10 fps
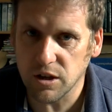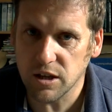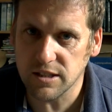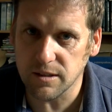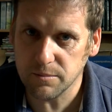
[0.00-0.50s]

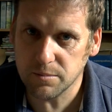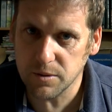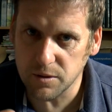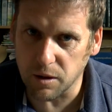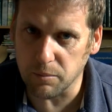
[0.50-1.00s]
dies up
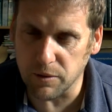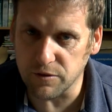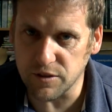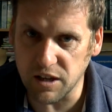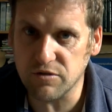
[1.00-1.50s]

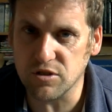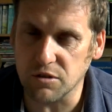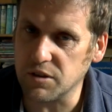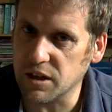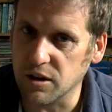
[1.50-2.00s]
above the death
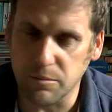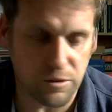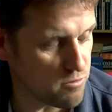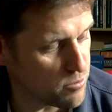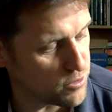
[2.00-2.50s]
zone, they can't
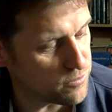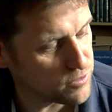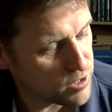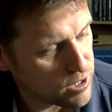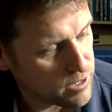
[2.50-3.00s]
be
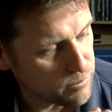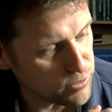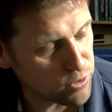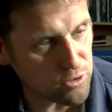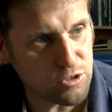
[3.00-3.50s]
removed,
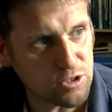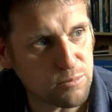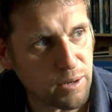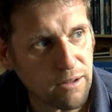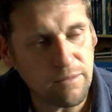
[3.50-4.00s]
but not
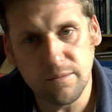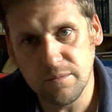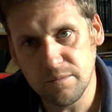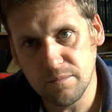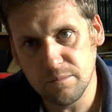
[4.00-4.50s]
just about
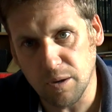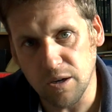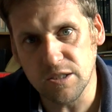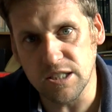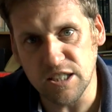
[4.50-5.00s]

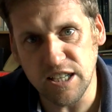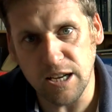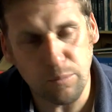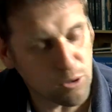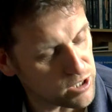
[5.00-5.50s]
passing the
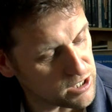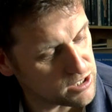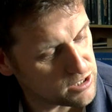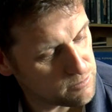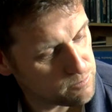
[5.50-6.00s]
dead
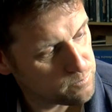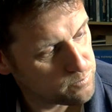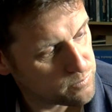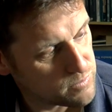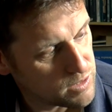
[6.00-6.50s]
bodies
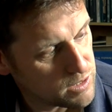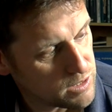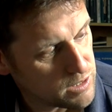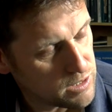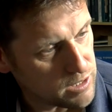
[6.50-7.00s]

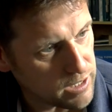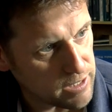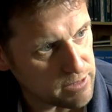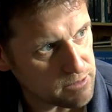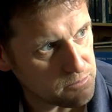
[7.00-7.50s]

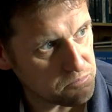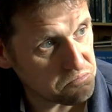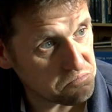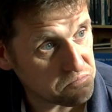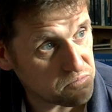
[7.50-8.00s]
and
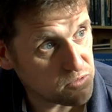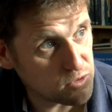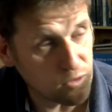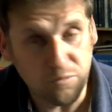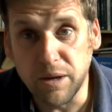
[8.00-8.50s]

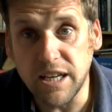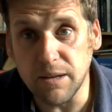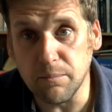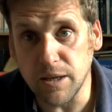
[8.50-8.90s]
sort of meeting